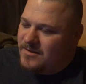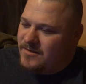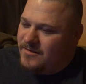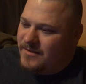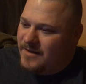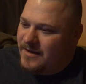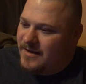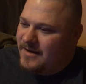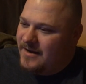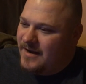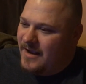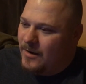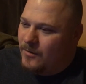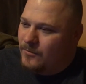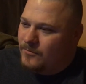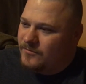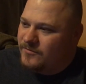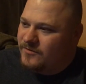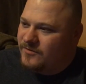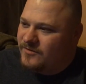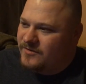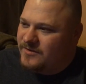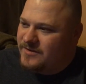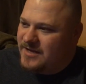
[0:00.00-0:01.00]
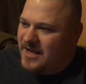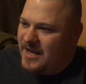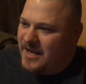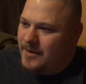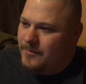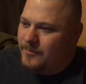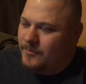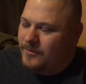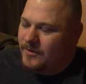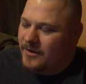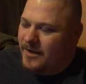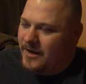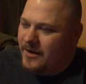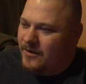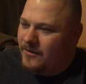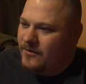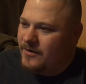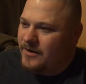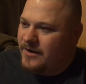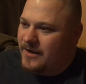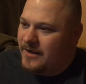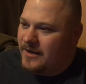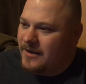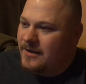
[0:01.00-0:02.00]
announce table
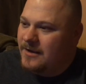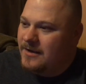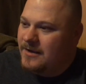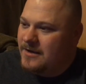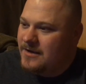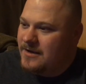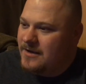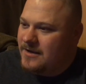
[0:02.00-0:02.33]
area.